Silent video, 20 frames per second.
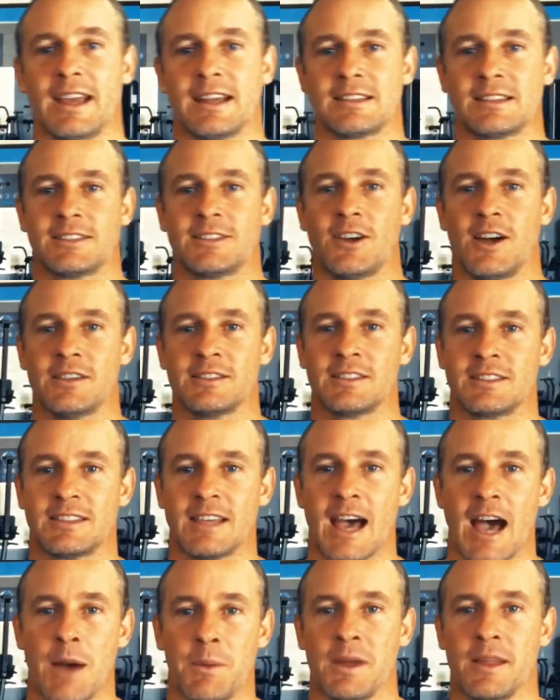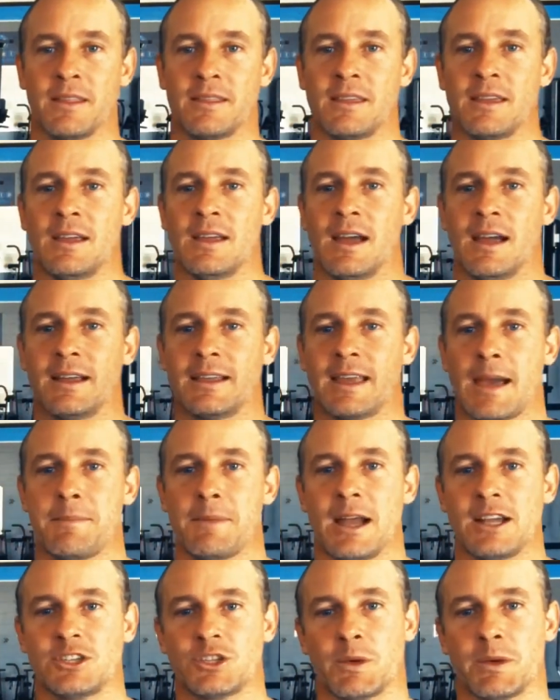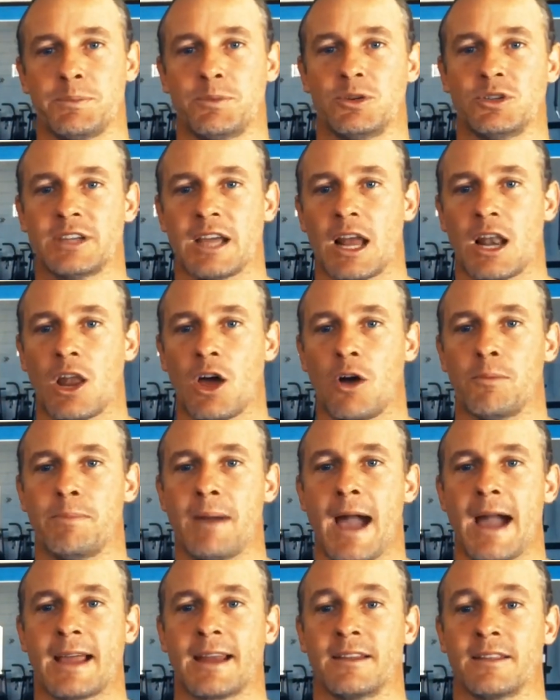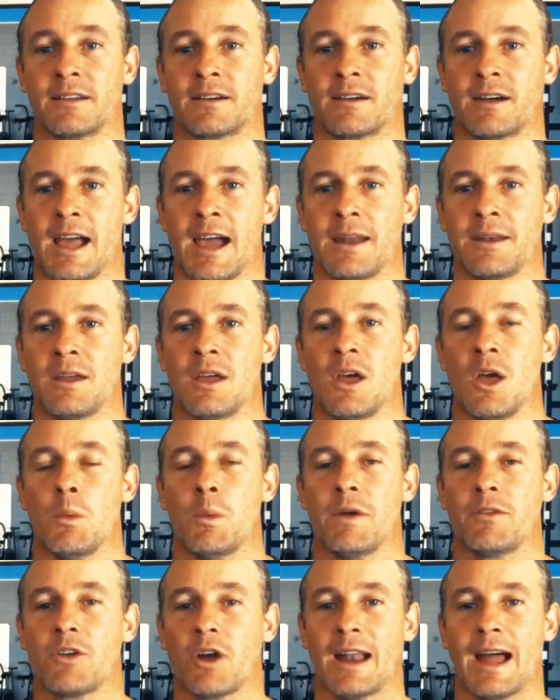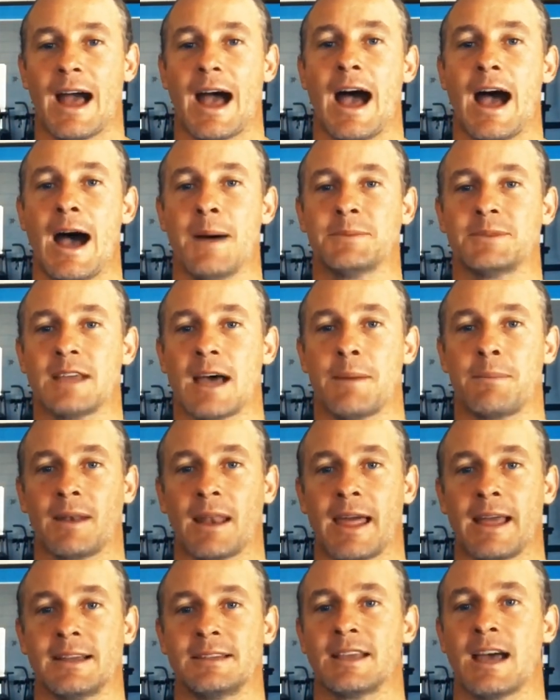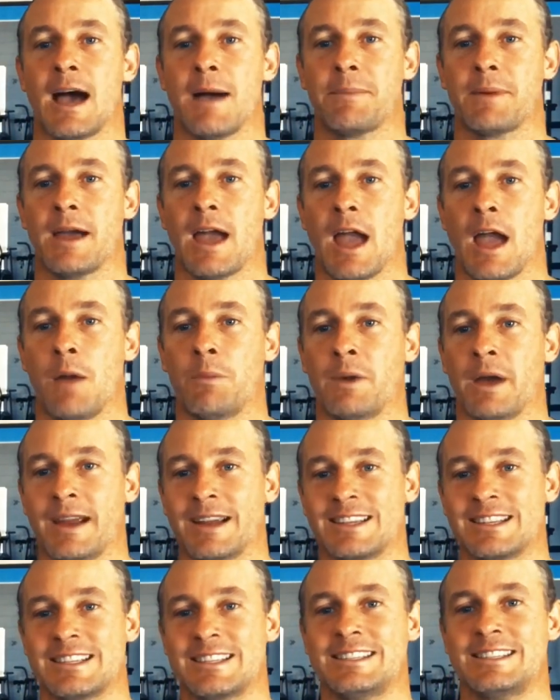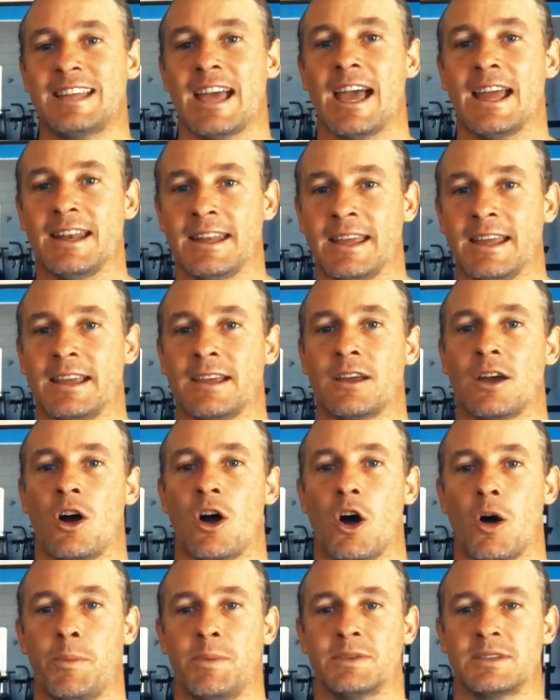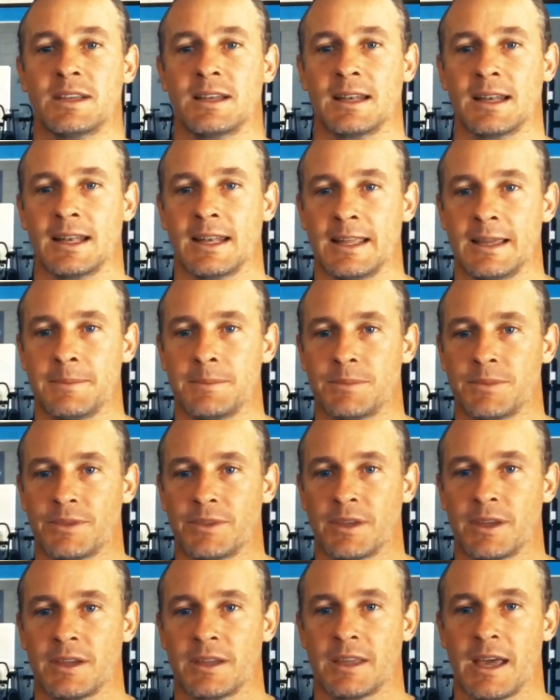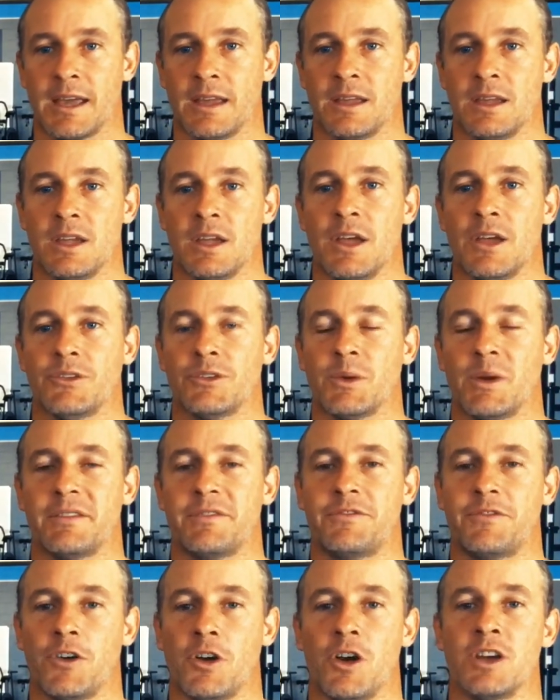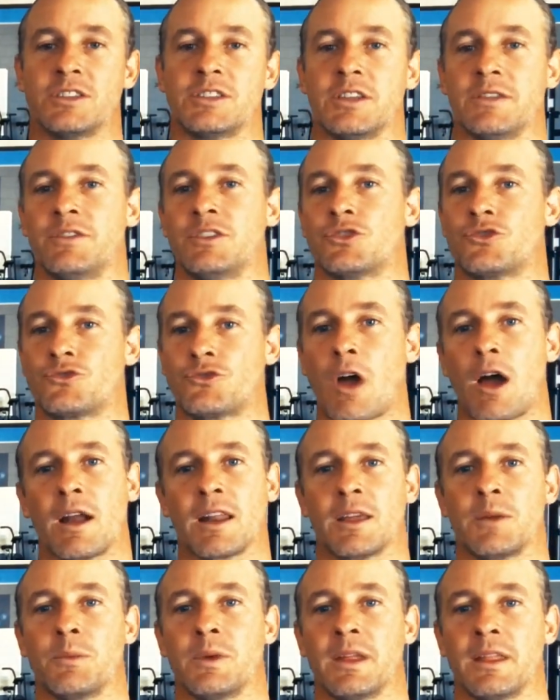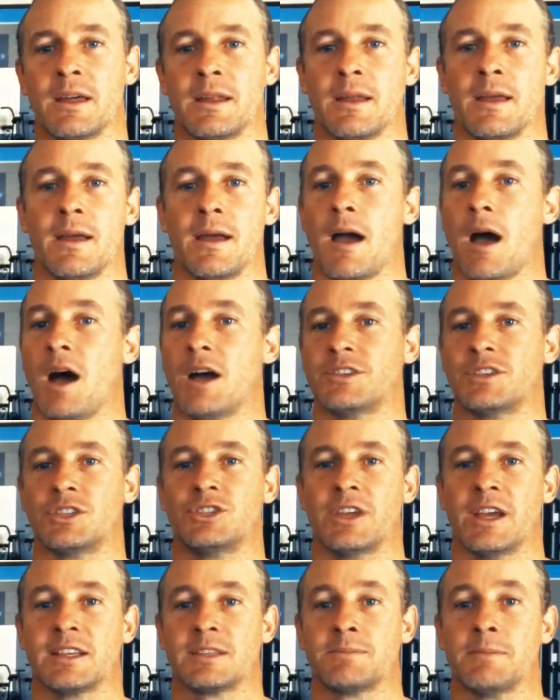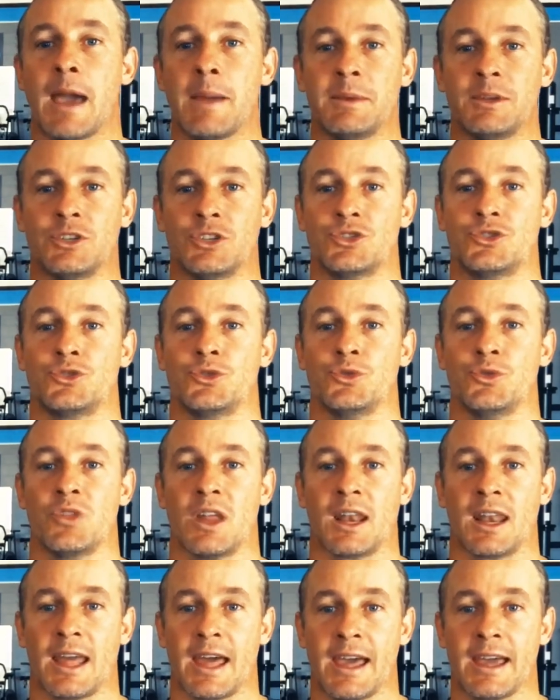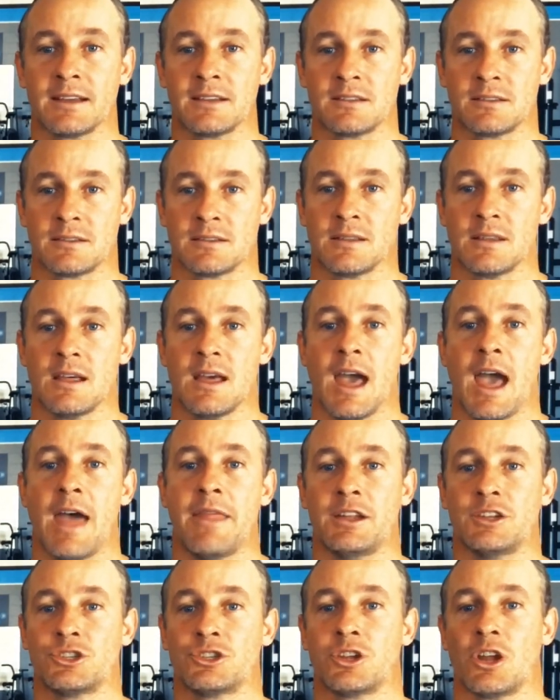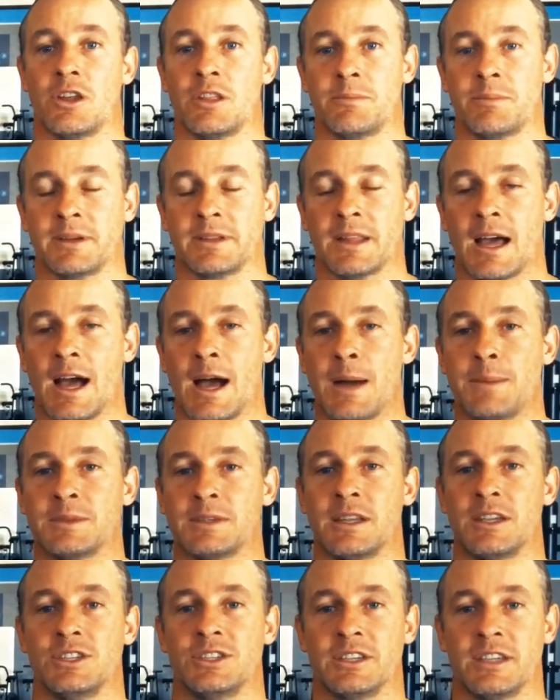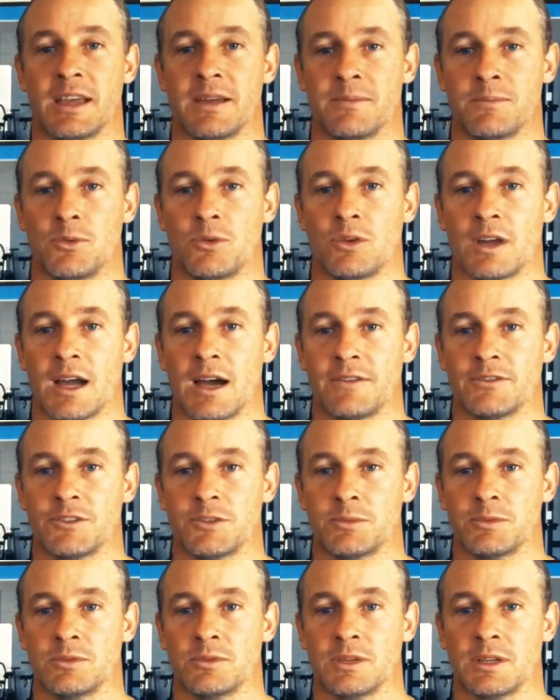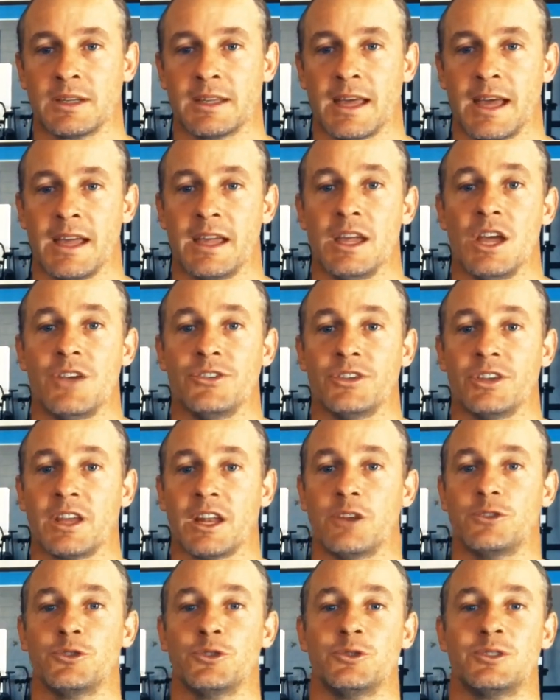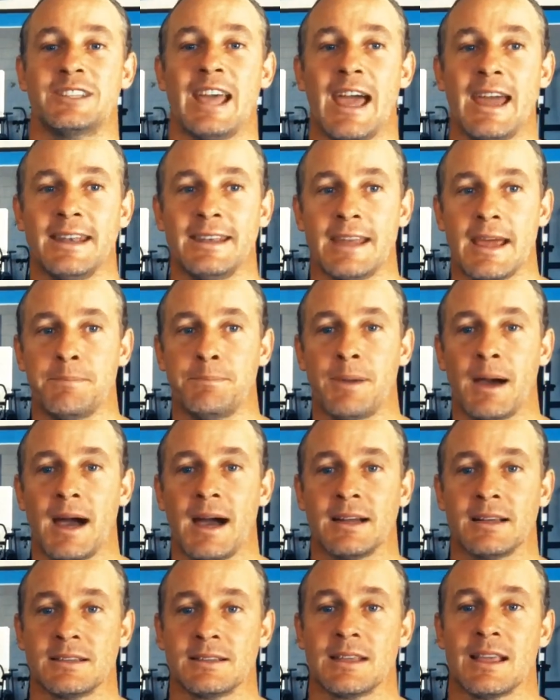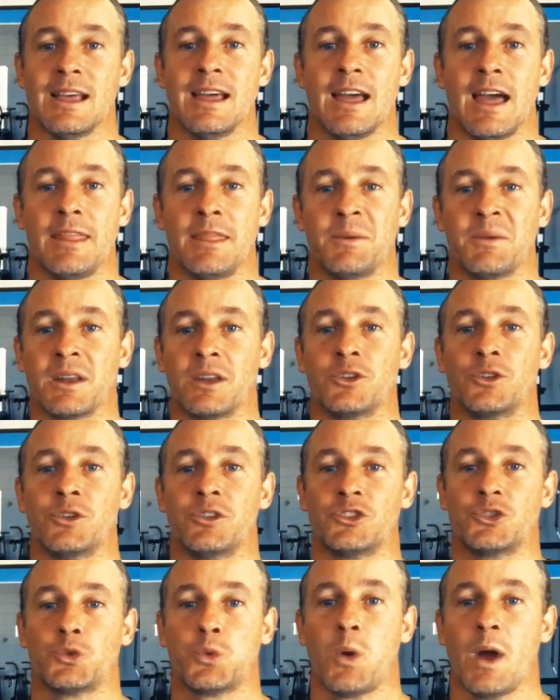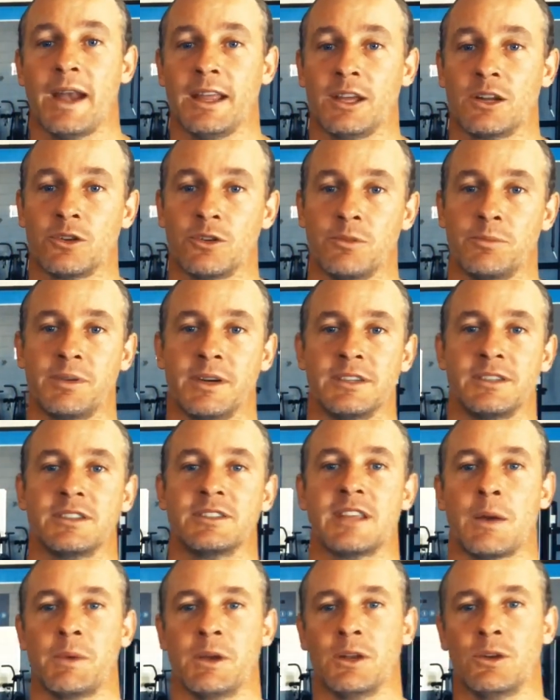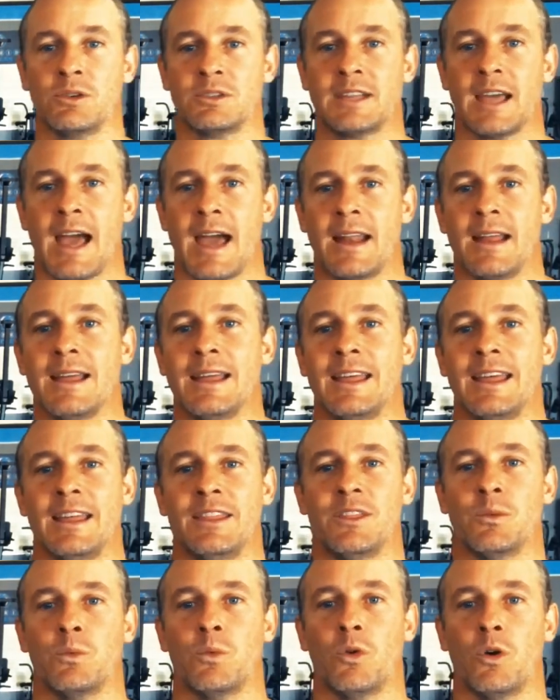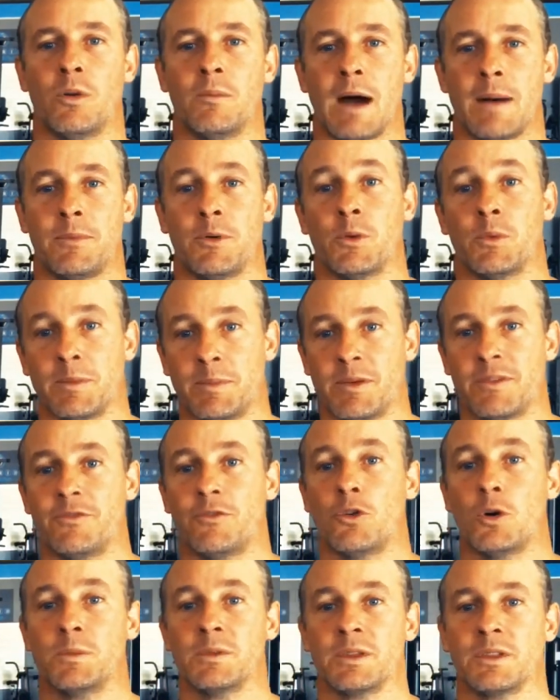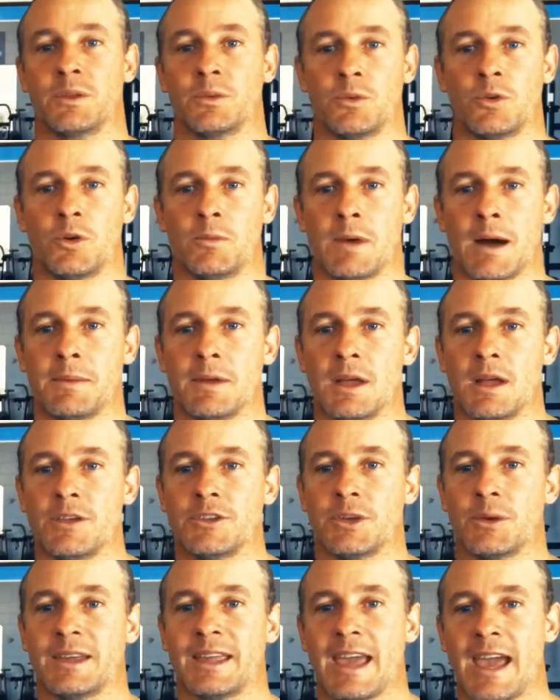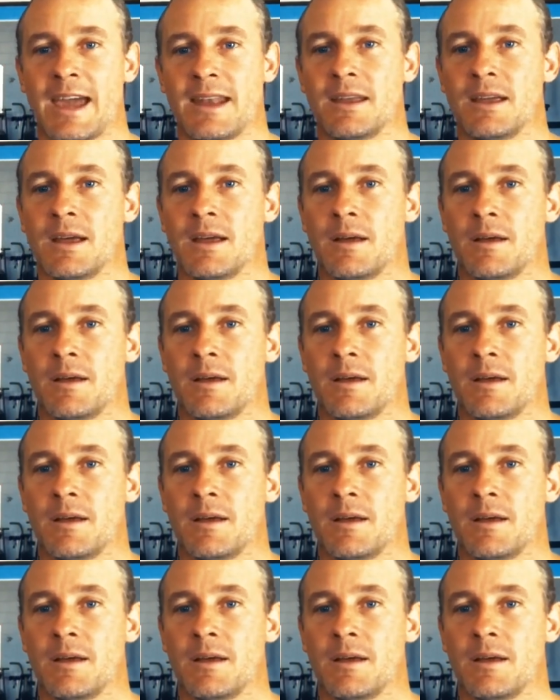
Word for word: exercise to start with. Okay, make sure we push our lower back into the ground. We've got arms up, legs up, and we're extending opposite limbs, okay? So at first, if you're struggling with it, I suggest maybe just do the legs, and then slowly bring the arms in as you get more comfortable, okay? So you're gonna do 10 dead bugs, and then we're gonna do the 20 glute bridges that we looked at in the warm-up, or we performed in the warm-up. So again,